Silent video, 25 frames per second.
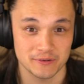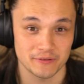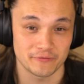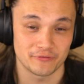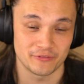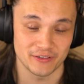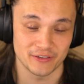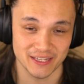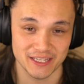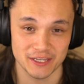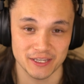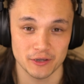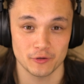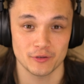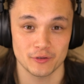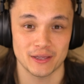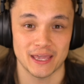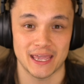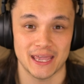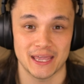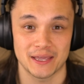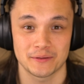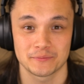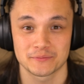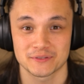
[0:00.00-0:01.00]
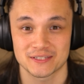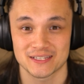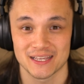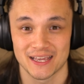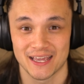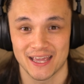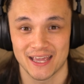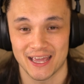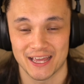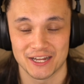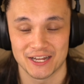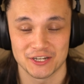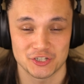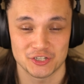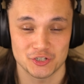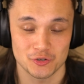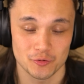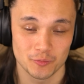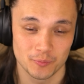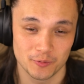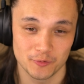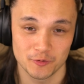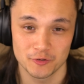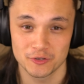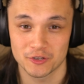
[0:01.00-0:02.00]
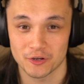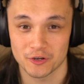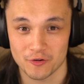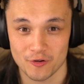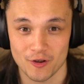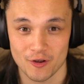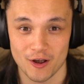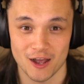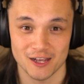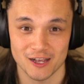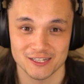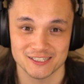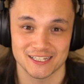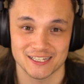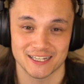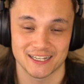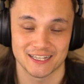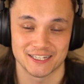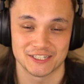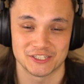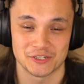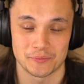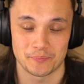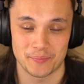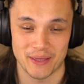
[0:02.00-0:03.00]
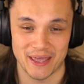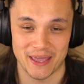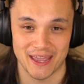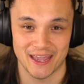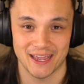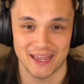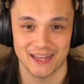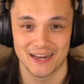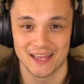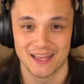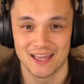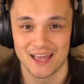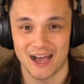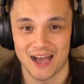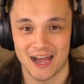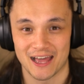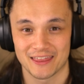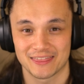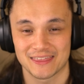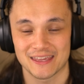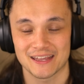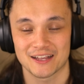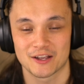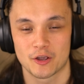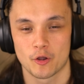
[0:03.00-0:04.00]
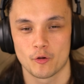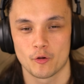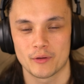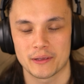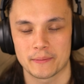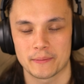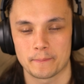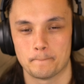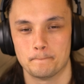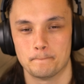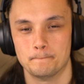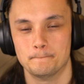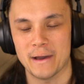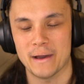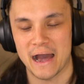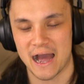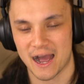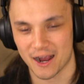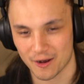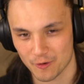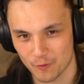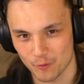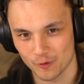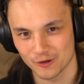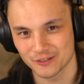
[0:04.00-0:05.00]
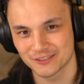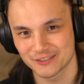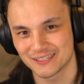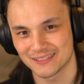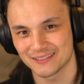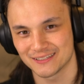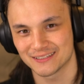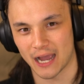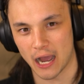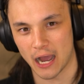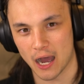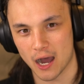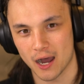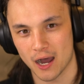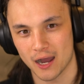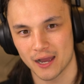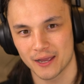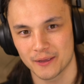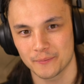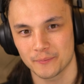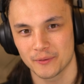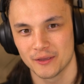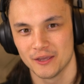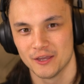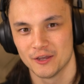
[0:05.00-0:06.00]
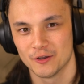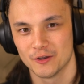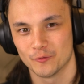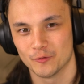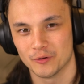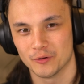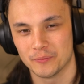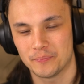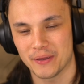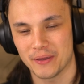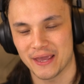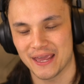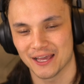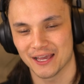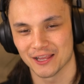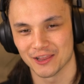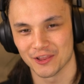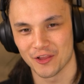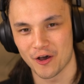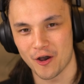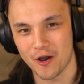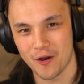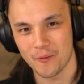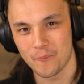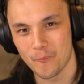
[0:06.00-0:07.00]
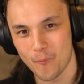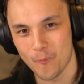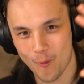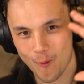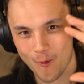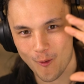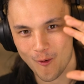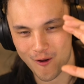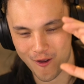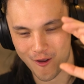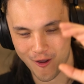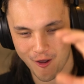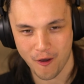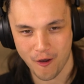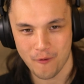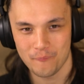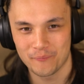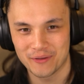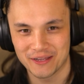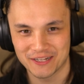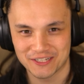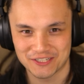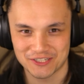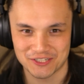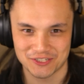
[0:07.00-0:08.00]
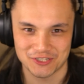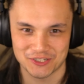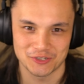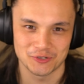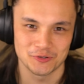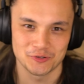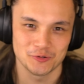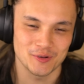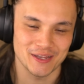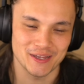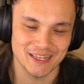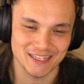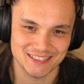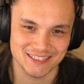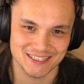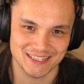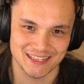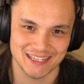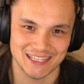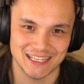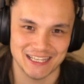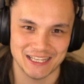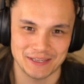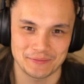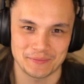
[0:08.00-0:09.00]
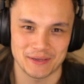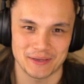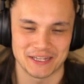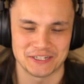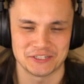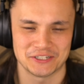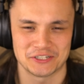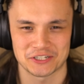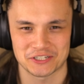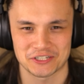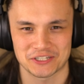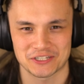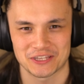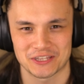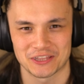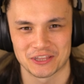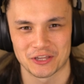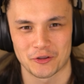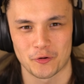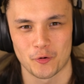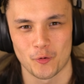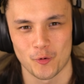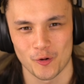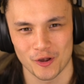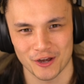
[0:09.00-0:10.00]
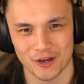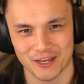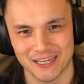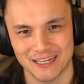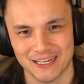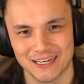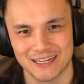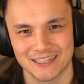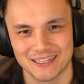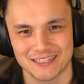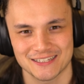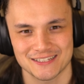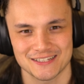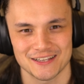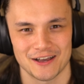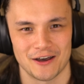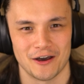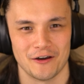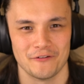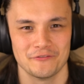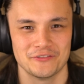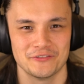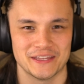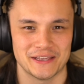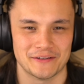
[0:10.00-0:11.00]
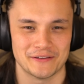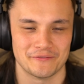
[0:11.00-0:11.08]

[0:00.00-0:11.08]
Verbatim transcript: video games and Shibuya Crossing in Japan, I think going backwards in time would pay a lot more homage to its theme and just the quirkiness of the